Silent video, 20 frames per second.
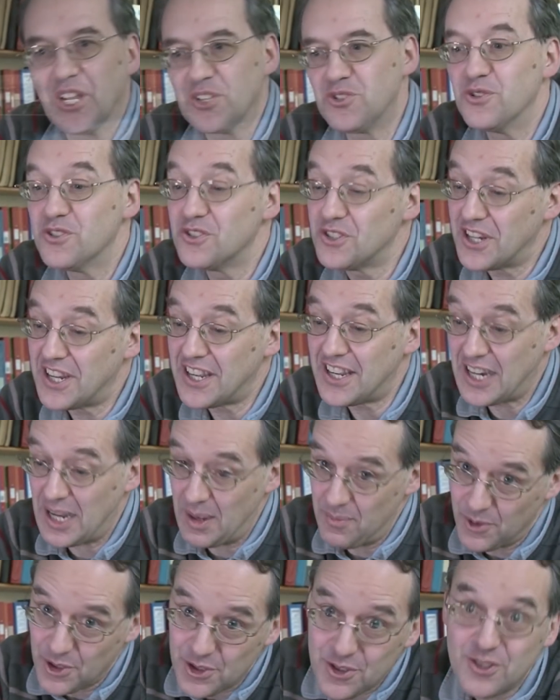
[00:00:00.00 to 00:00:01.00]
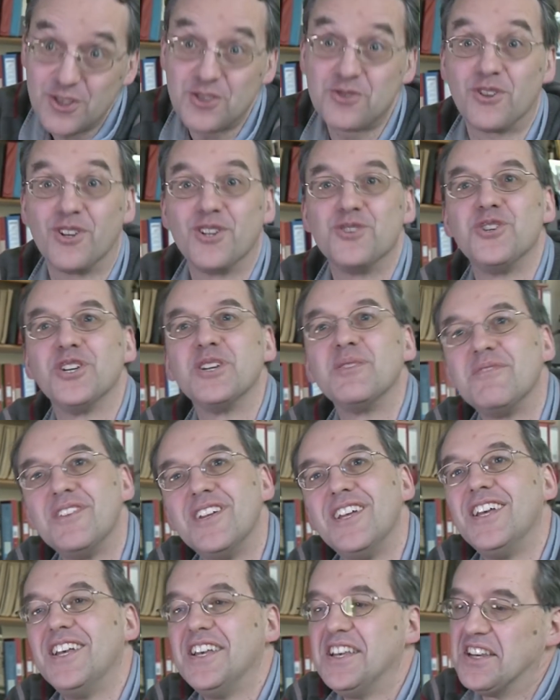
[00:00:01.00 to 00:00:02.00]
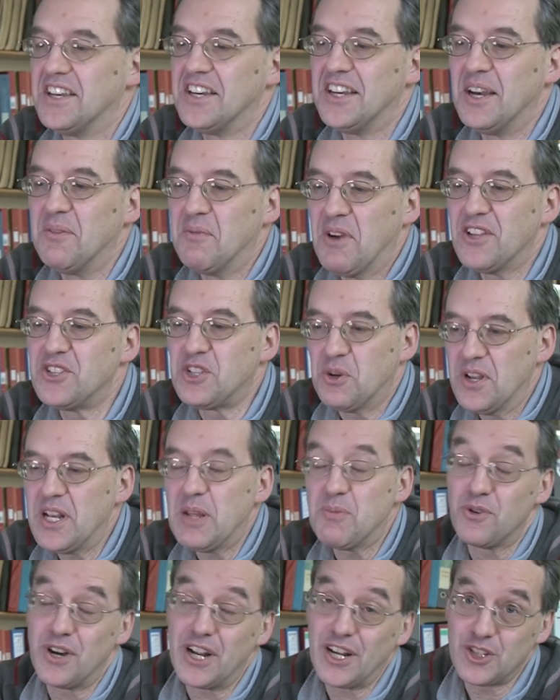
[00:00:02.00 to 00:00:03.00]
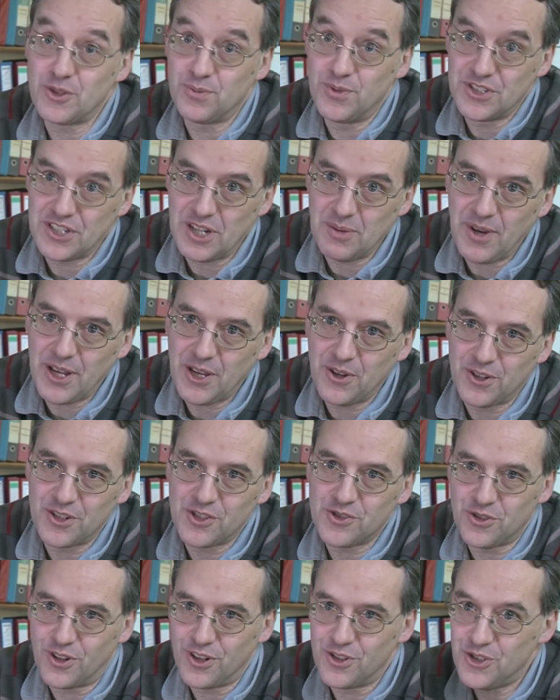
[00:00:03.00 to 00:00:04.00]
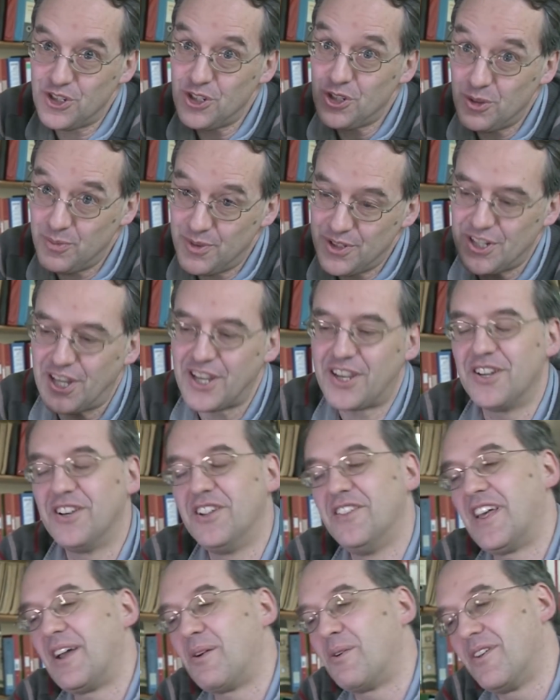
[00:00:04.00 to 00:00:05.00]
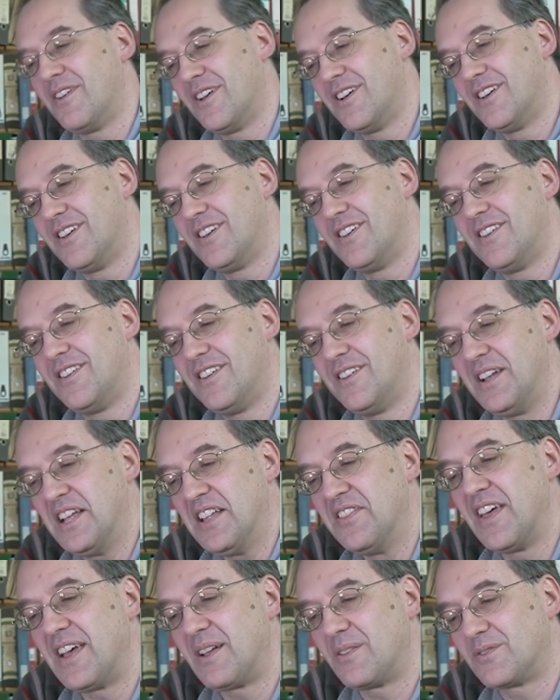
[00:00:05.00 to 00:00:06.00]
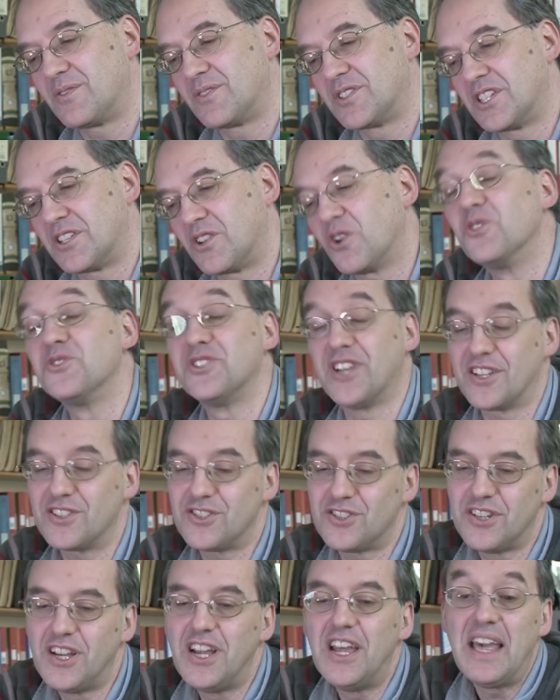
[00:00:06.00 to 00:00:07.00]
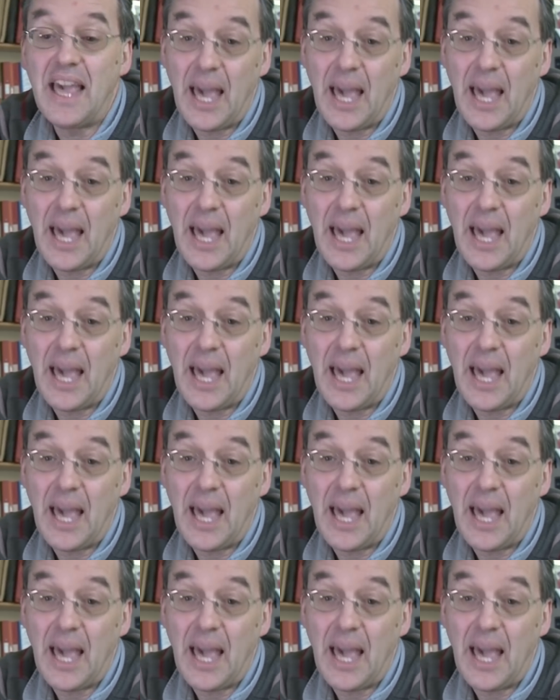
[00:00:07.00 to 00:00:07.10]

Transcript: I should say I am not an astrologer, and so any pronouncements I make on astrology should be taken in that context.